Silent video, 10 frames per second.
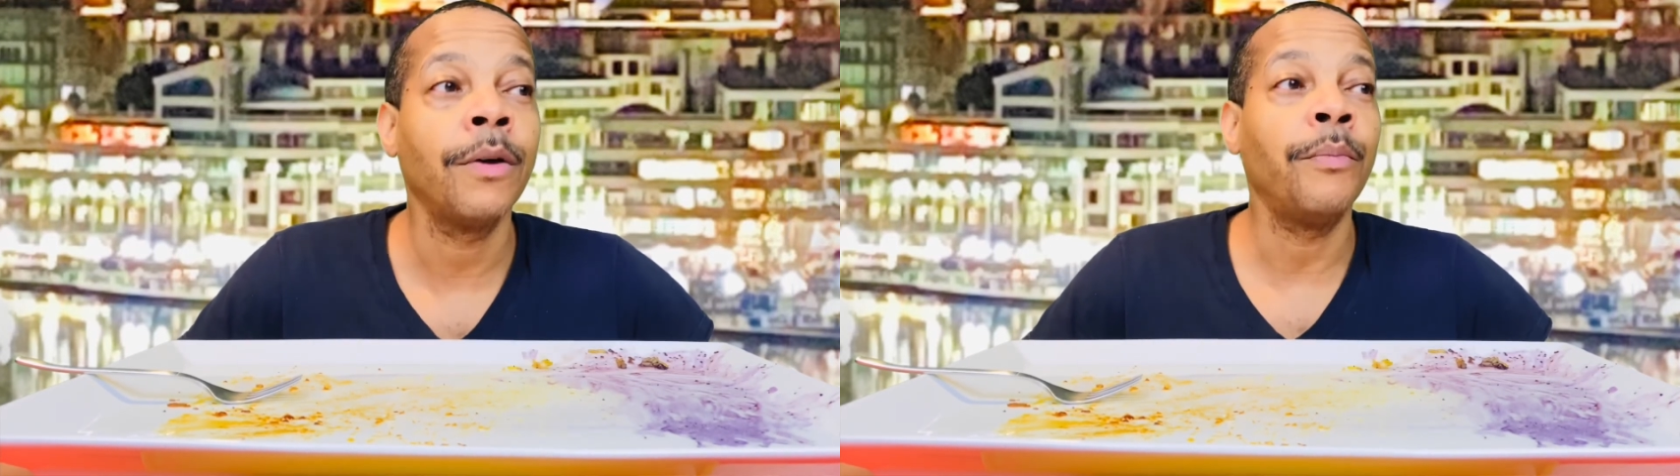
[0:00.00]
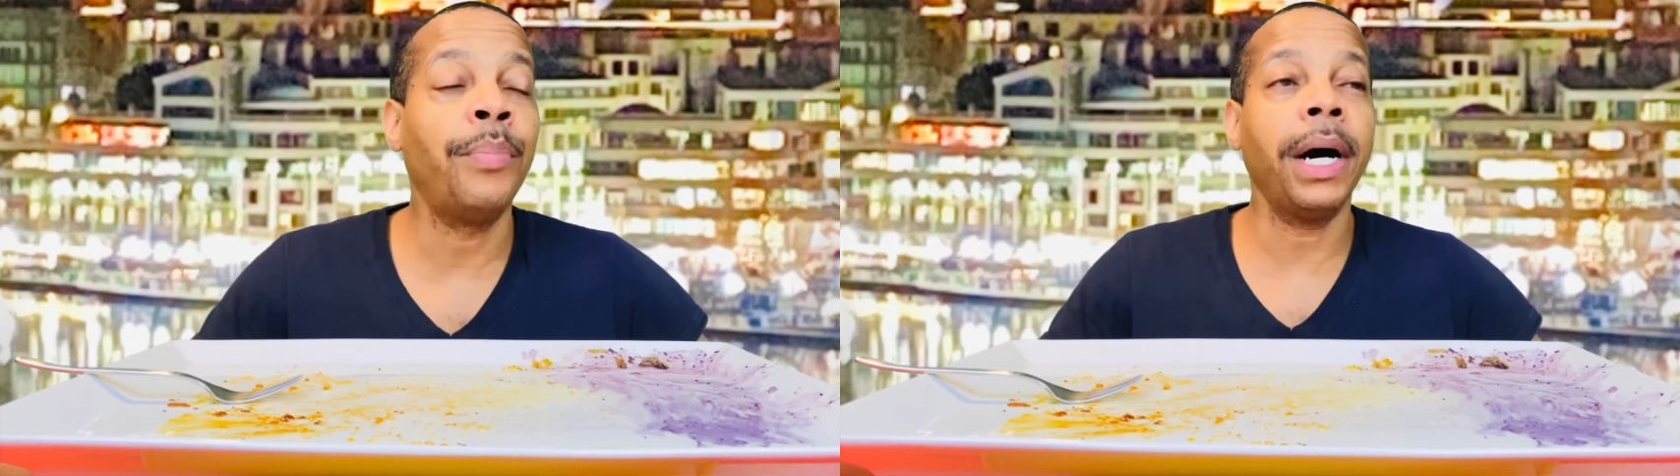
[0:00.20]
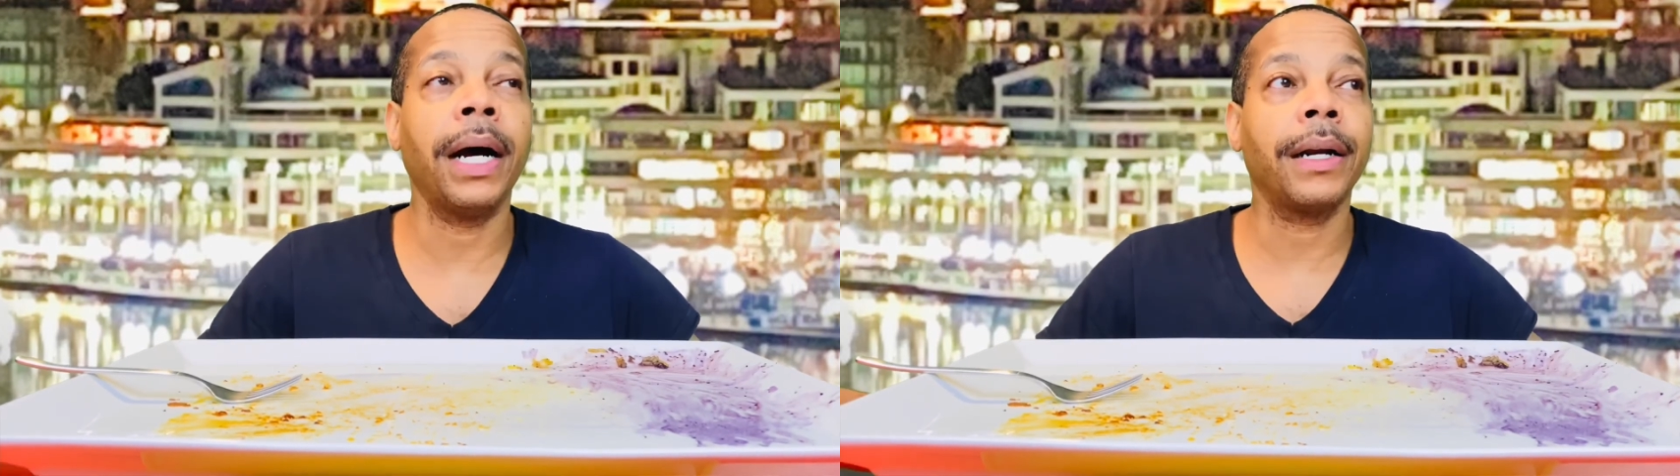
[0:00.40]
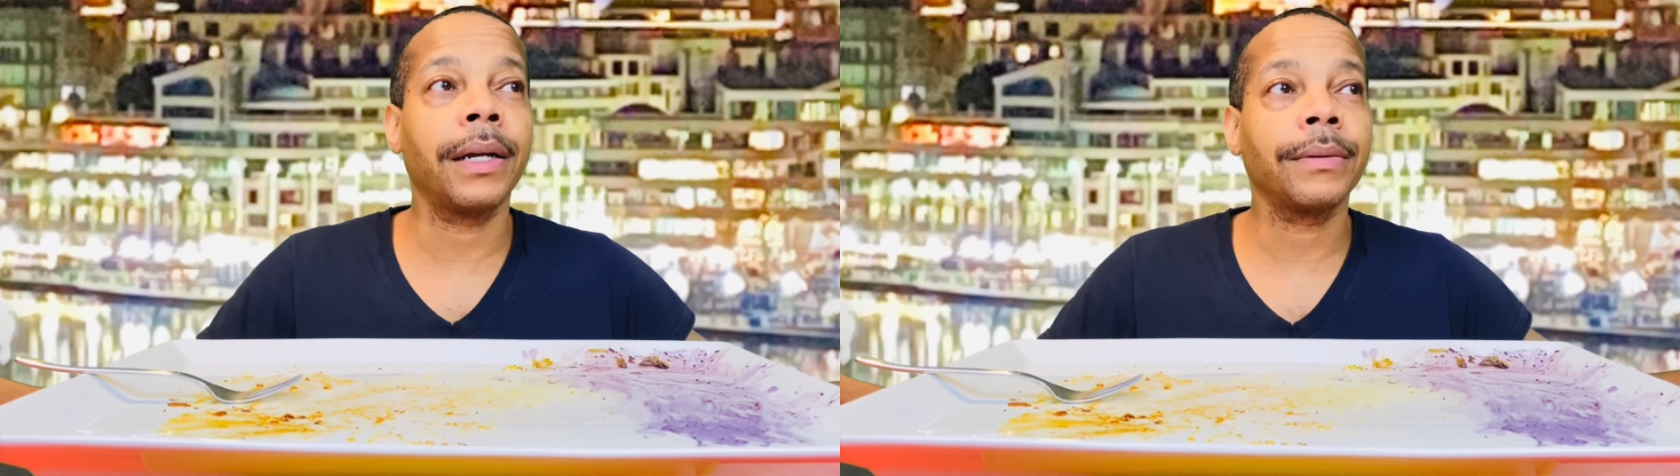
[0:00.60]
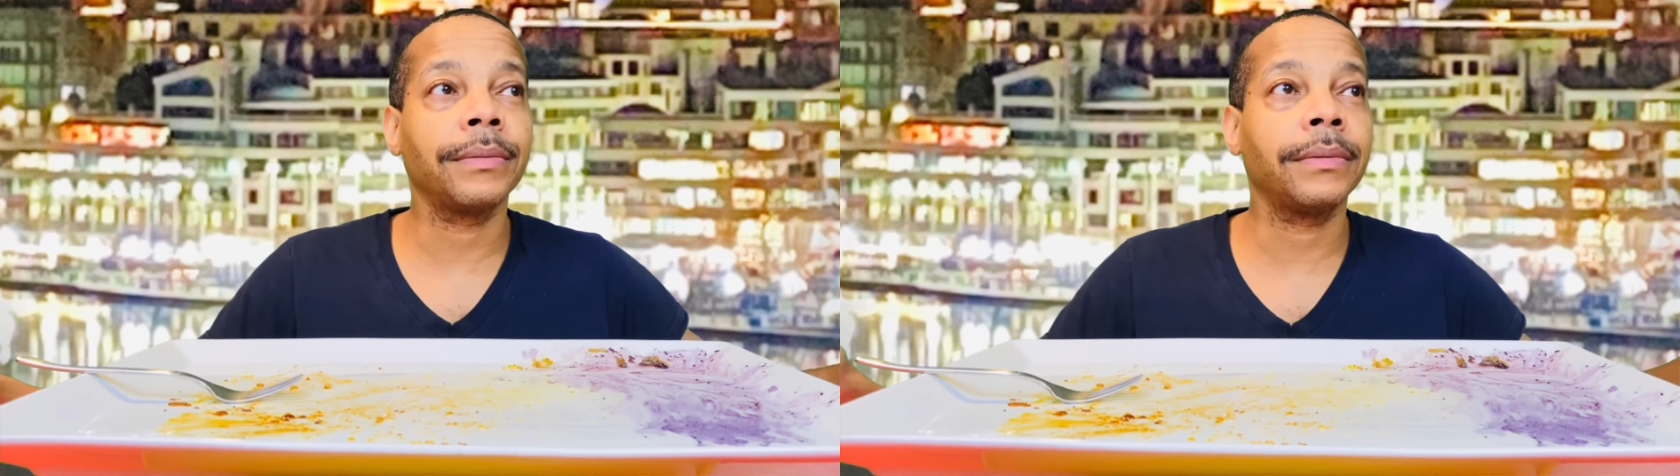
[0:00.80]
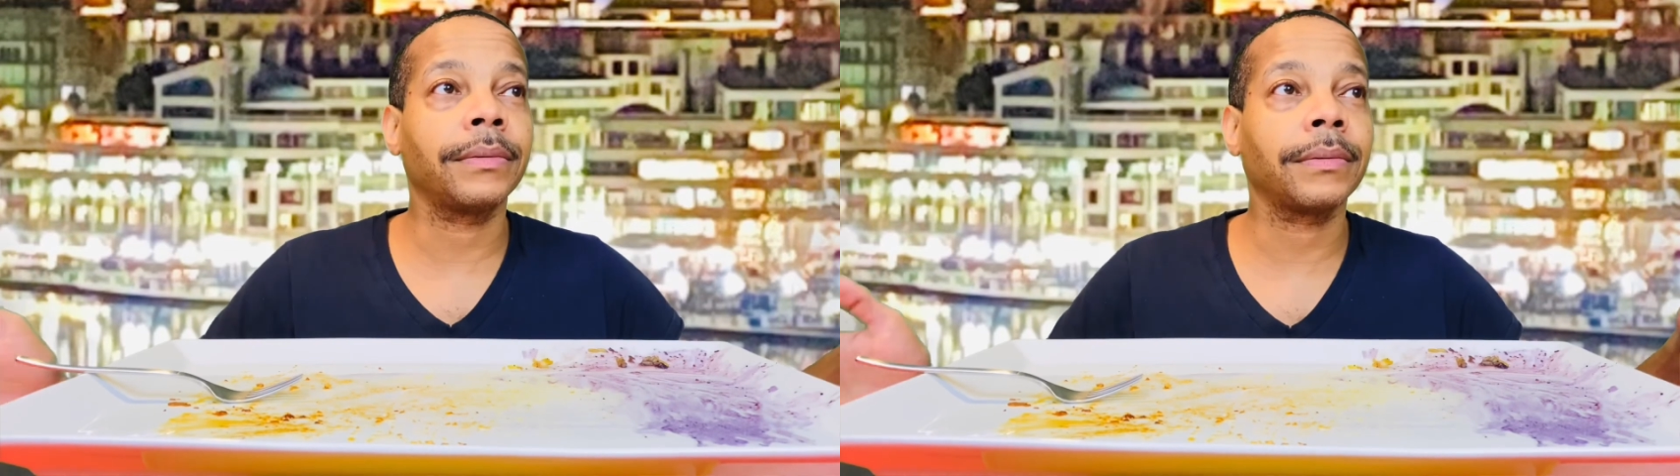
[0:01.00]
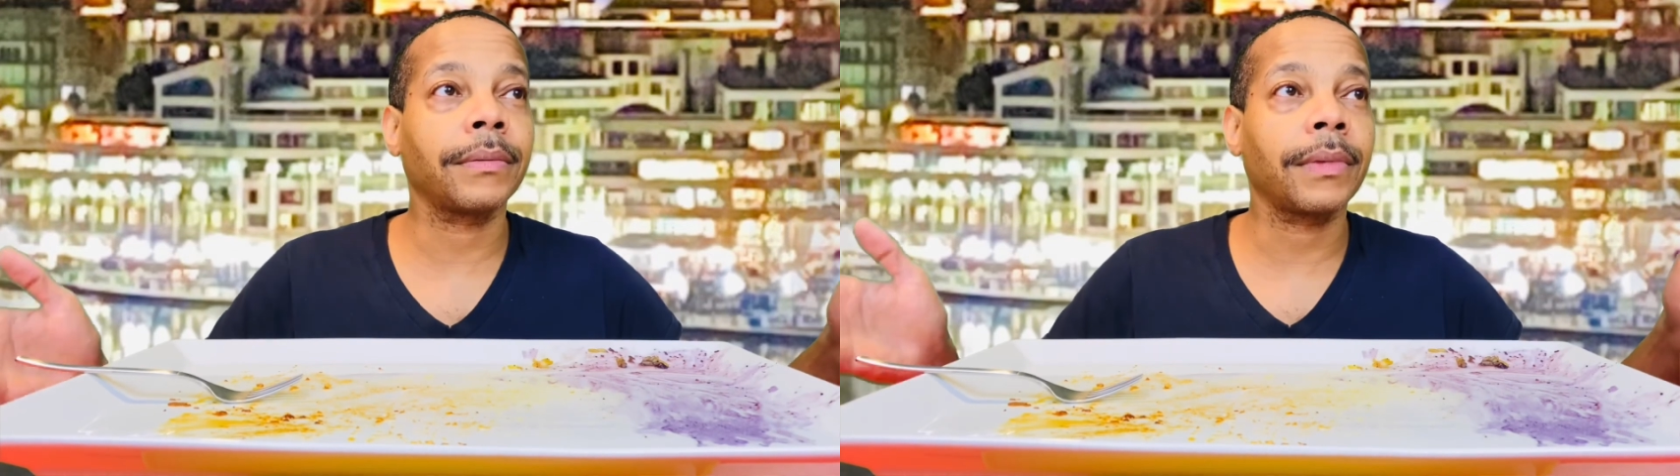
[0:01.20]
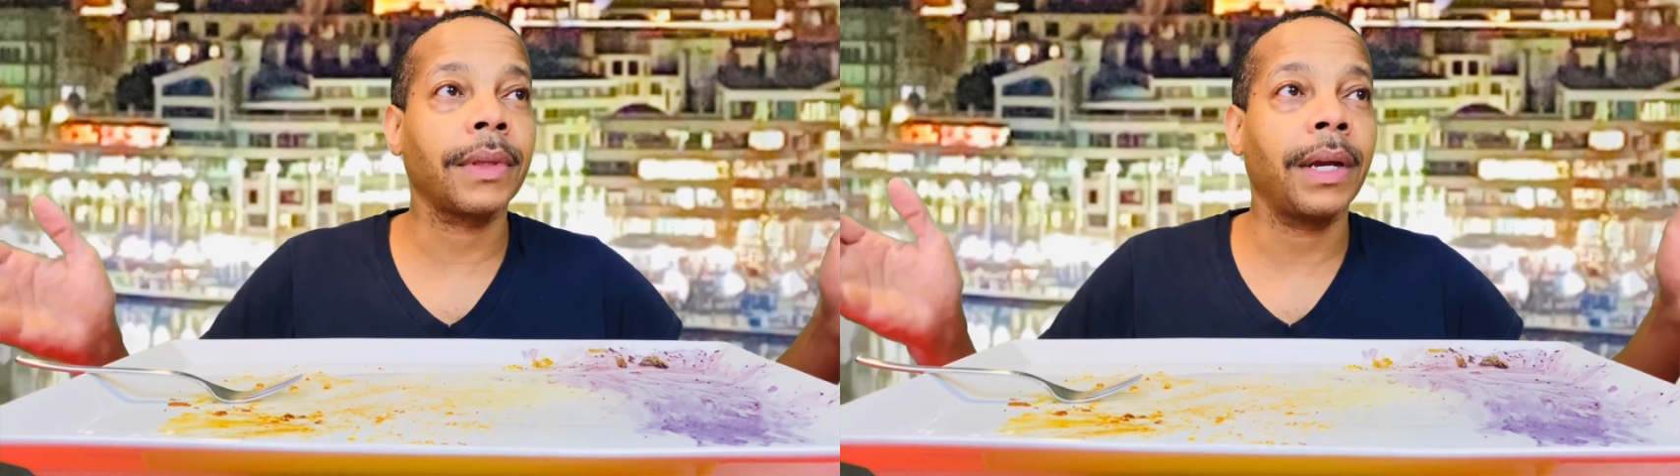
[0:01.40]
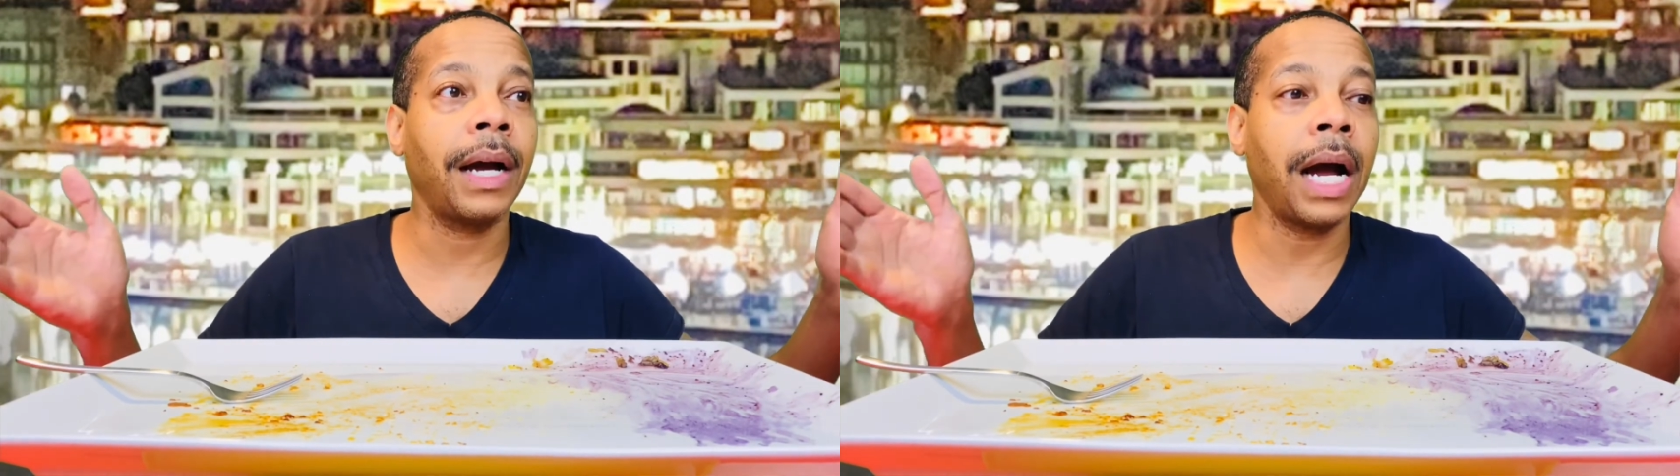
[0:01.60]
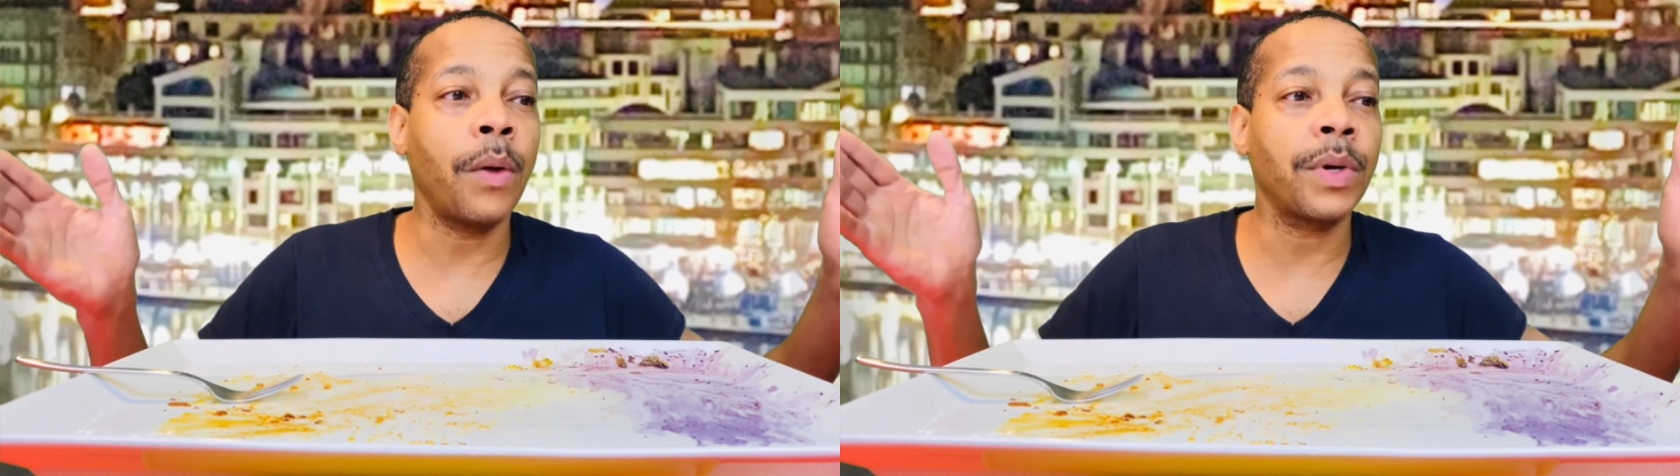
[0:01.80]
but
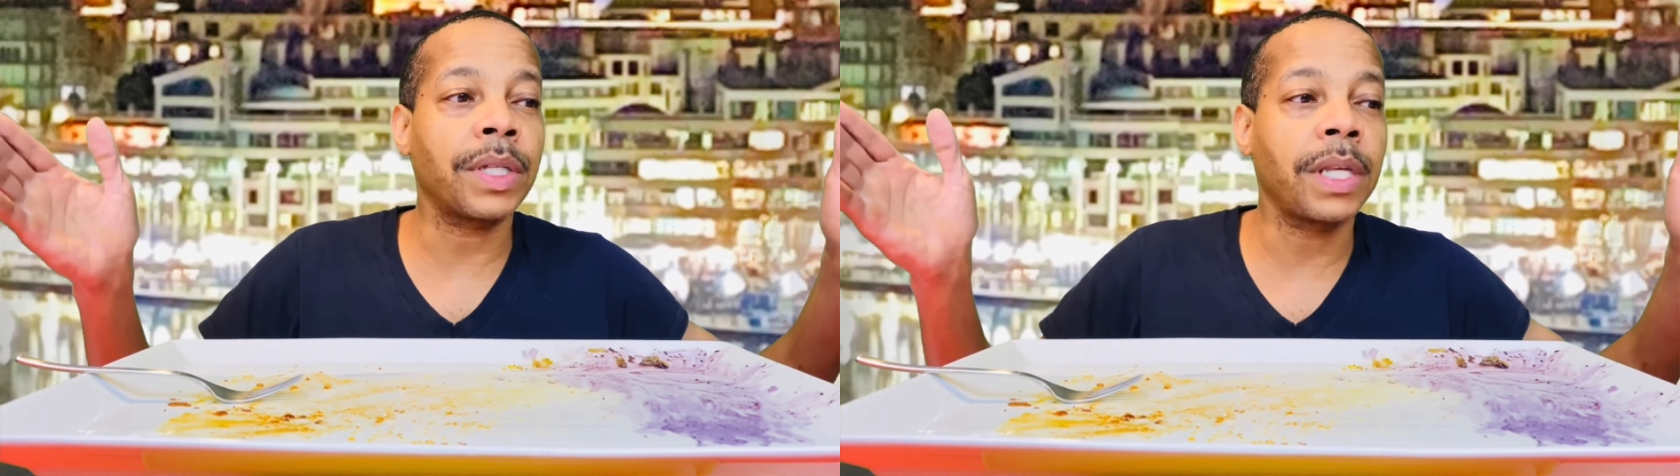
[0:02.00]
I was,